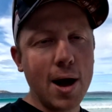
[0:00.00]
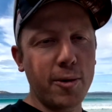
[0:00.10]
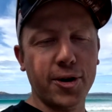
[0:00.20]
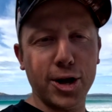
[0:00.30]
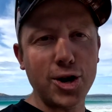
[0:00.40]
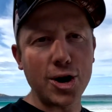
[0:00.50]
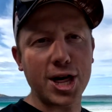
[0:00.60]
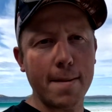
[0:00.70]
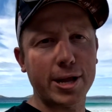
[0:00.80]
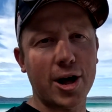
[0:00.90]
We've got a
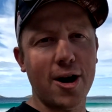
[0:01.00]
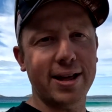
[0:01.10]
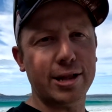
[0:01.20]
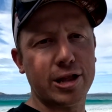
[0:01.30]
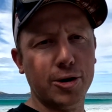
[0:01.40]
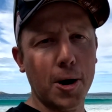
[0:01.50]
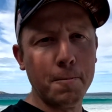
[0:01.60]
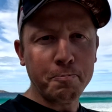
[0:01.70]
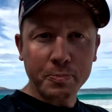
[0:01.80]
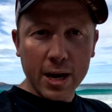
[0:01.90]
huge episode in
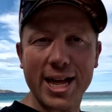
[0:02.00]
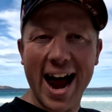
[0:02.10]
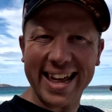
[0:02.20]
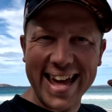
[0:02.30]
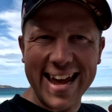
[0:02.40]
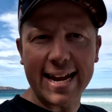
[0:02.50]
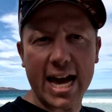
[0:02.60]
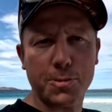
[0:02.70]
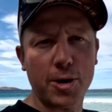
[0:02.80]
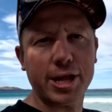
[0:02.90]
store. We're starting here in
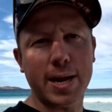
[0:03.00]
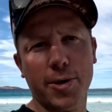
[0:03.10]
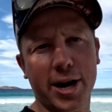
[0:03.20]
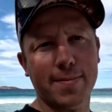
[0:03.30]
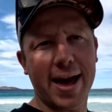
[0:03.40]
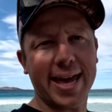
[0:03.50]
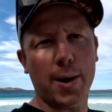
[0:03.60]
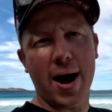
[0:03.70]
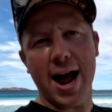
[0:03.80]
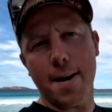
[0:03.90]
Esperance, and then we're going to make
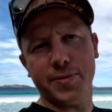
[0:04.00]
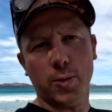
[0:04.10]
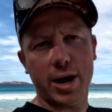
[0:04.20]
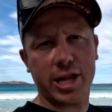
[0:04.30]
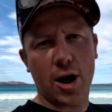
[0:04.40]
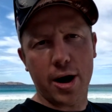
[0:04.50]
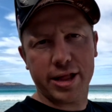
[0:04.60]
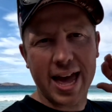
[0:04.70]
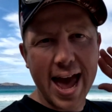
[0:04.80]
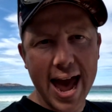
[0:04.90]
our way up the west
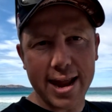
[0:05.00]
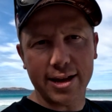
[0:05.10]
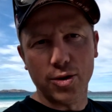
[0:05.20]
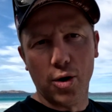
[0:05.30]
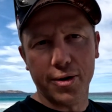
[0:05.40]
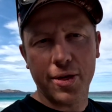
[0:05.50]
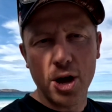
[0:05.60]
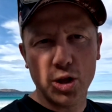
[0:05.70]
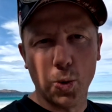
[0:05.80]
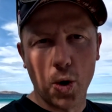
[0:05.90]
coast, heading north
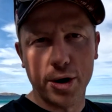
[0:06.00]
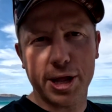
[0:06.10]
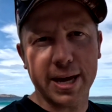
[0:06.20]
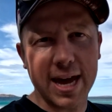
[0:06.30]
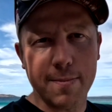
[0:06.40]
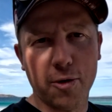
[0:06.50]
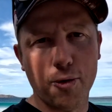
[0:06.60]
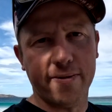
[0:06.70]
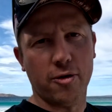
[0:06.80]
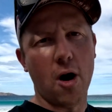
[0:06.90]
towards the Gibb
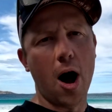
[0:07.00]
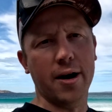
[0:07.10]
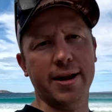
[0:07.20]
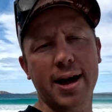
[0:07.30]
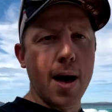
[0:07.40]
River Road.